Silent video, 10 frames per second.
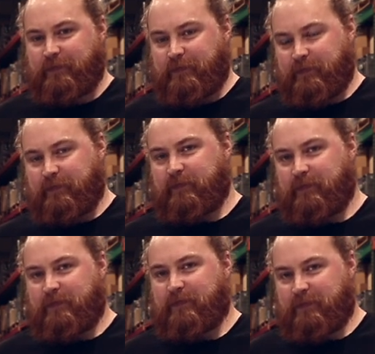
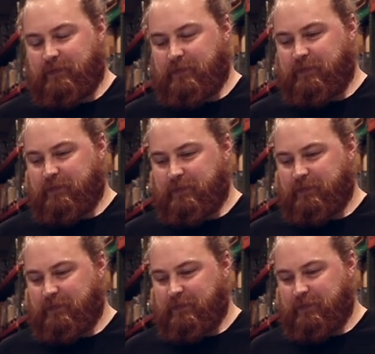
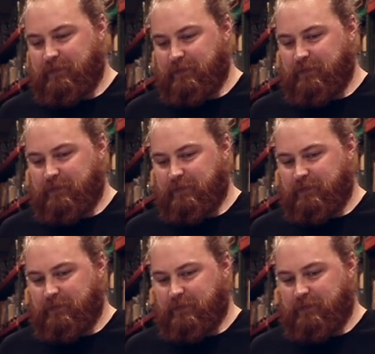
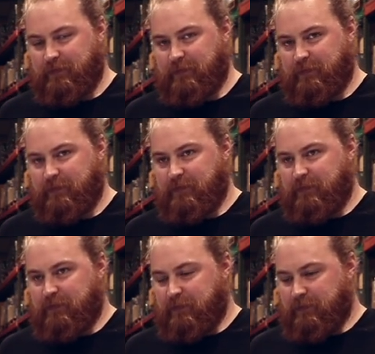
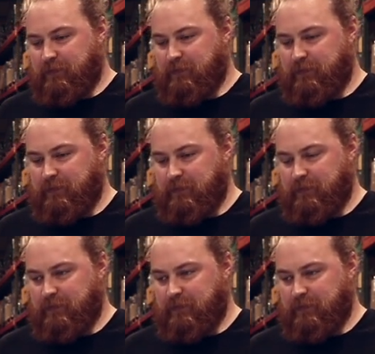The person shown says nothing.